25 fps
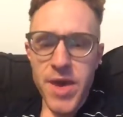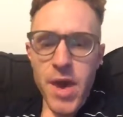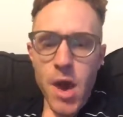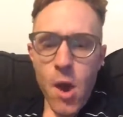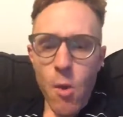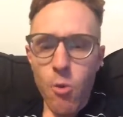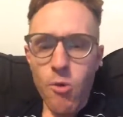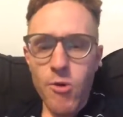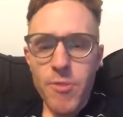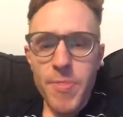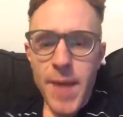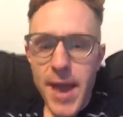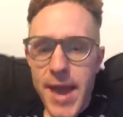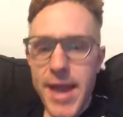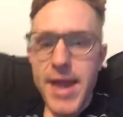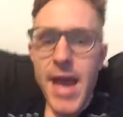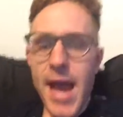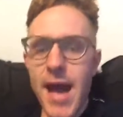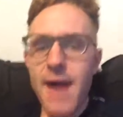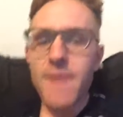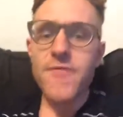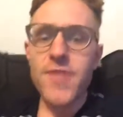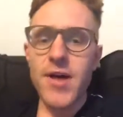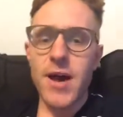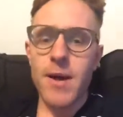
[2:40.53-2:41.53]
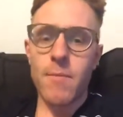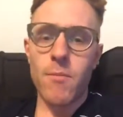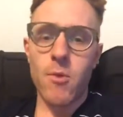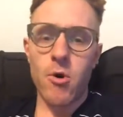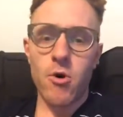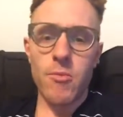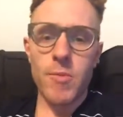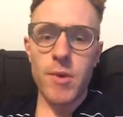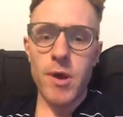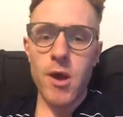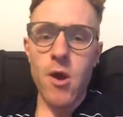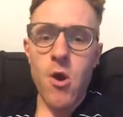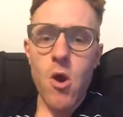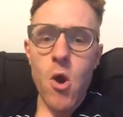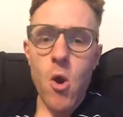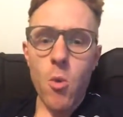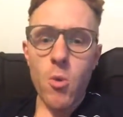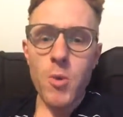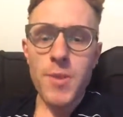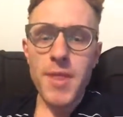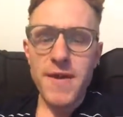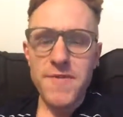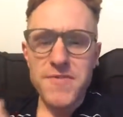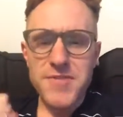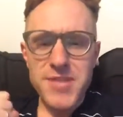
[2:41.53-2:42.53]
When they have that moment, when
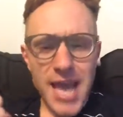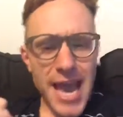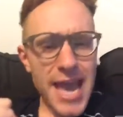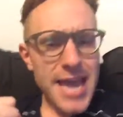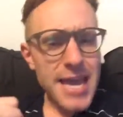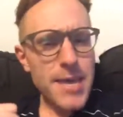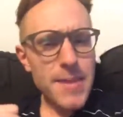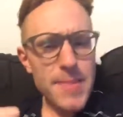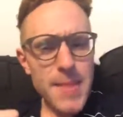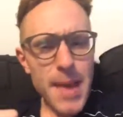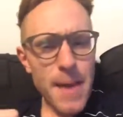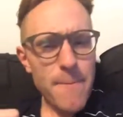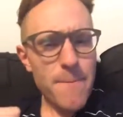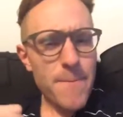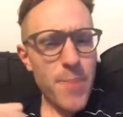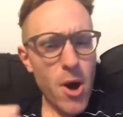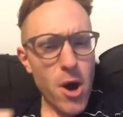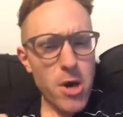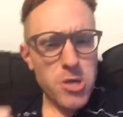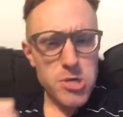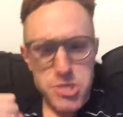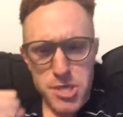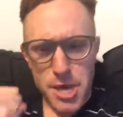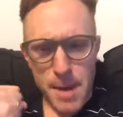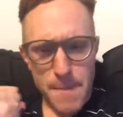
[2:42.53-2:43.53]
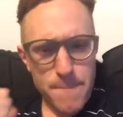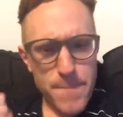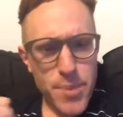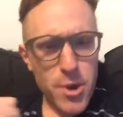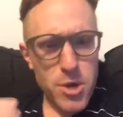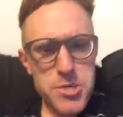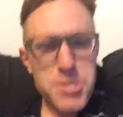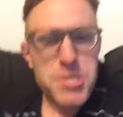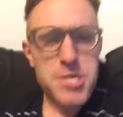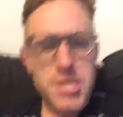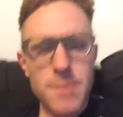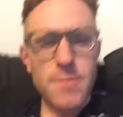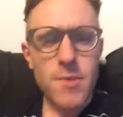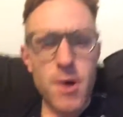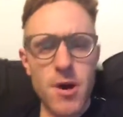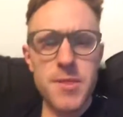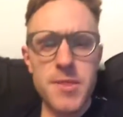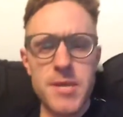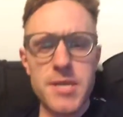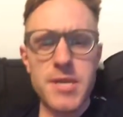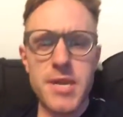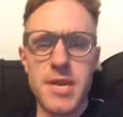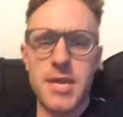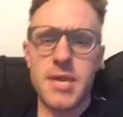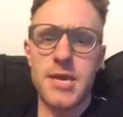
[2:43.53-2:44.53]
they've taken that punch that puts them on the
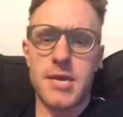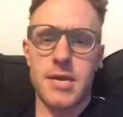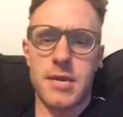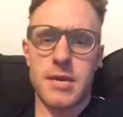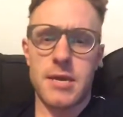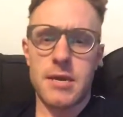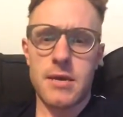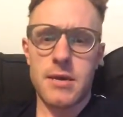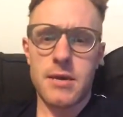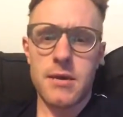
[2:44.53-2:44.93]
knee,